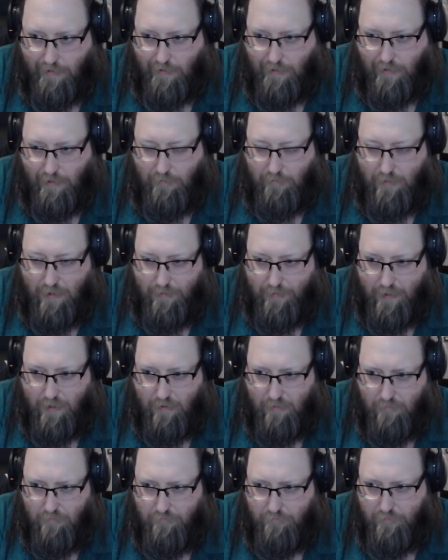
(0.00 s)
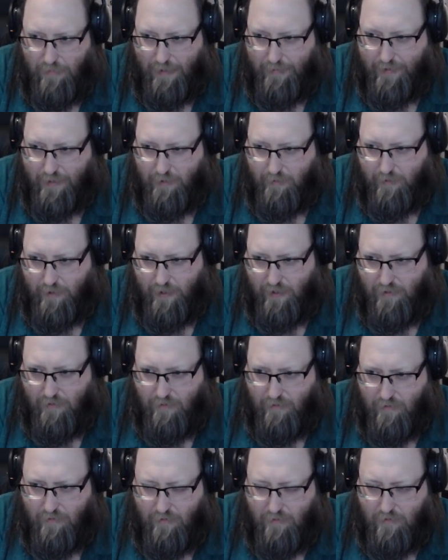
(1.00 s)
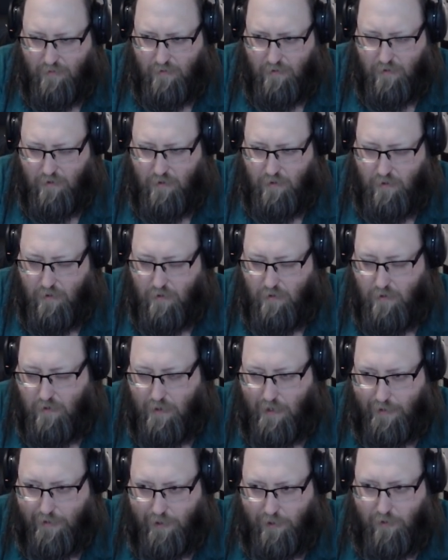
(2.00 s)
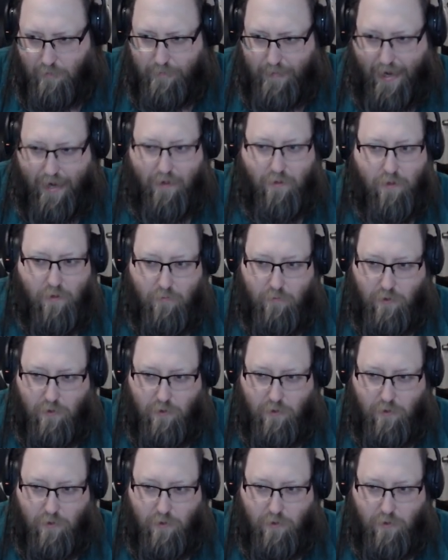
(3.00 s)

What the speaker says: maybe 13? I have to do math,